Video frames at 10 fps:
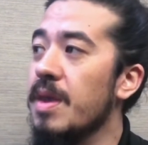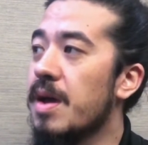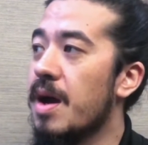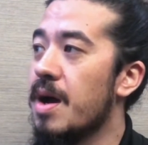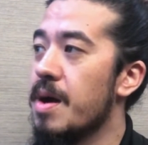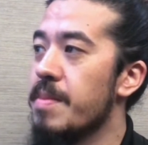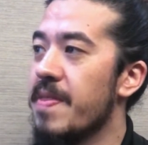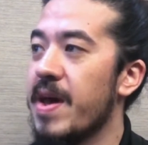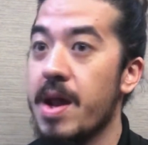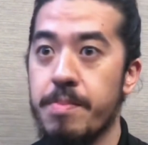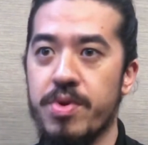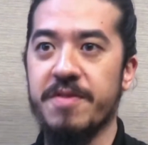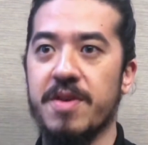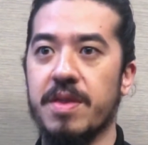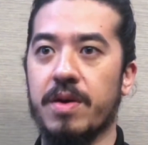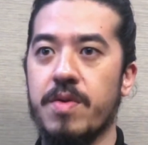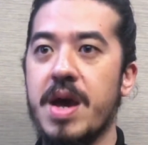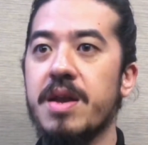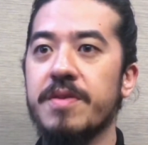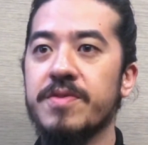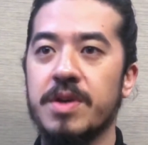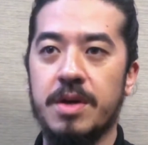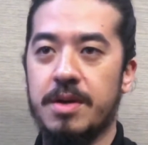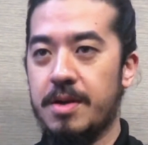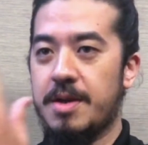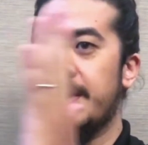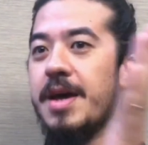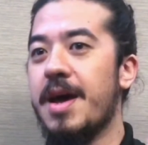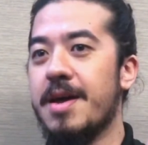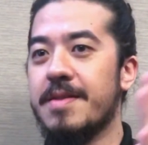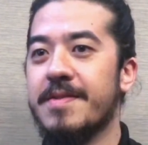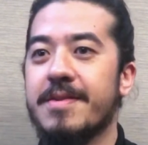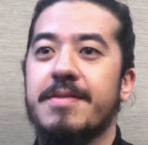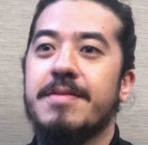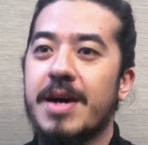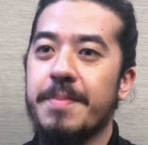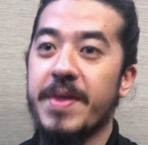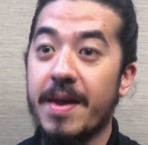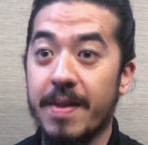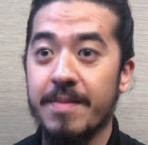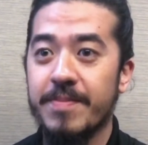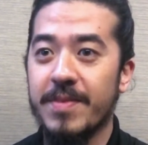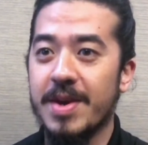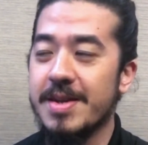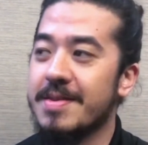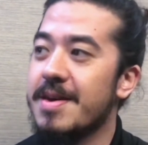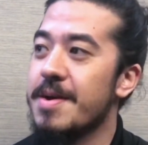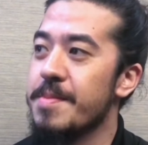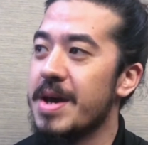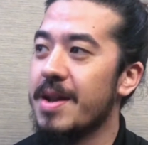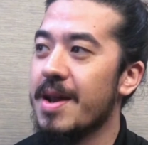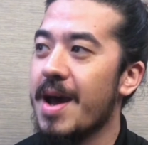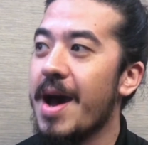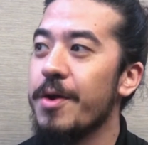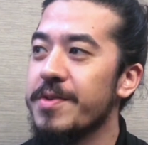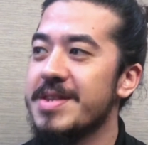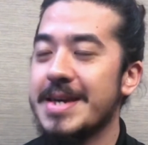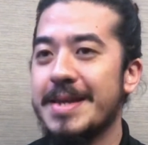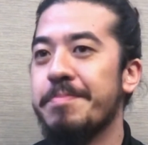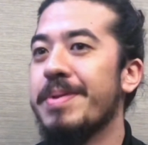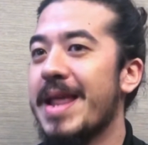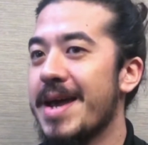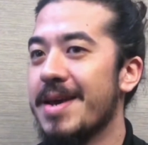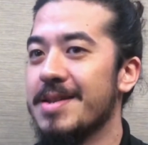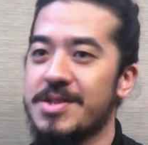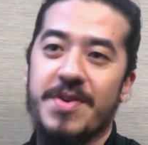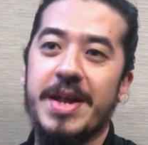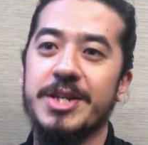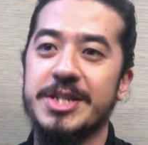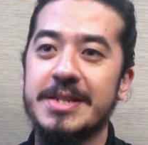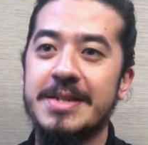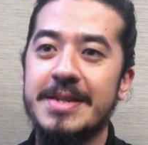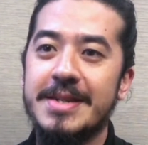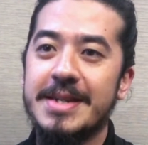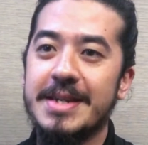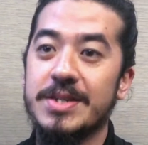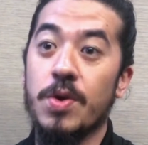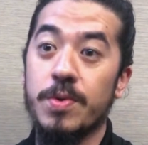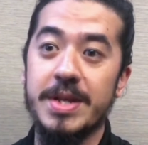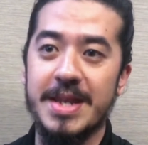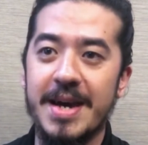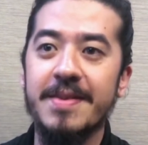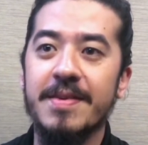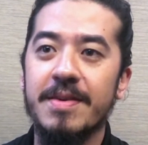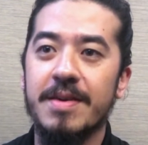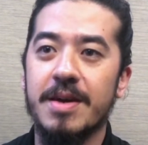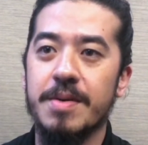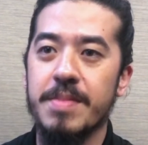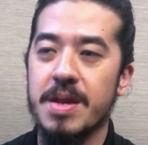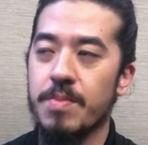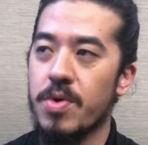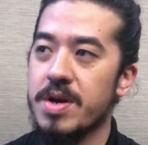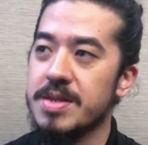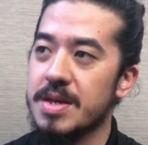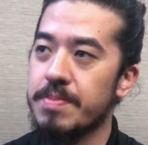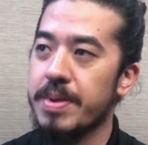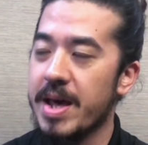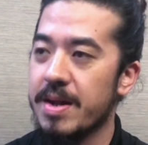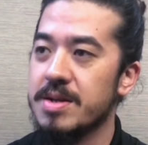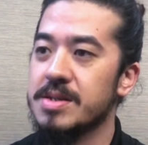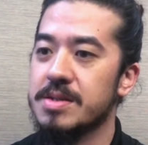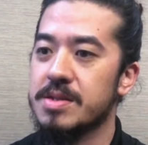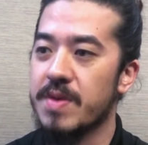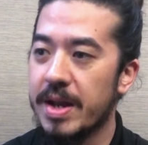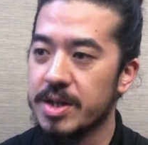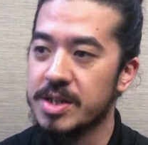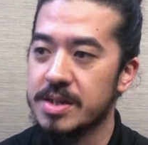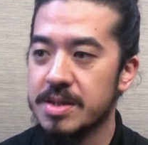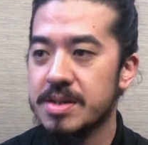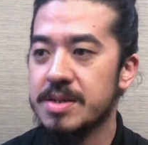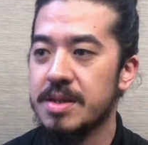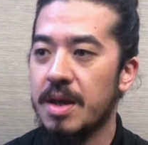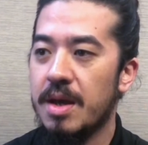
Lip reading: and then I brief in the creatives and I'm done, right? And I don't think that planning and strategy is only that anymore. I think planners and strategists,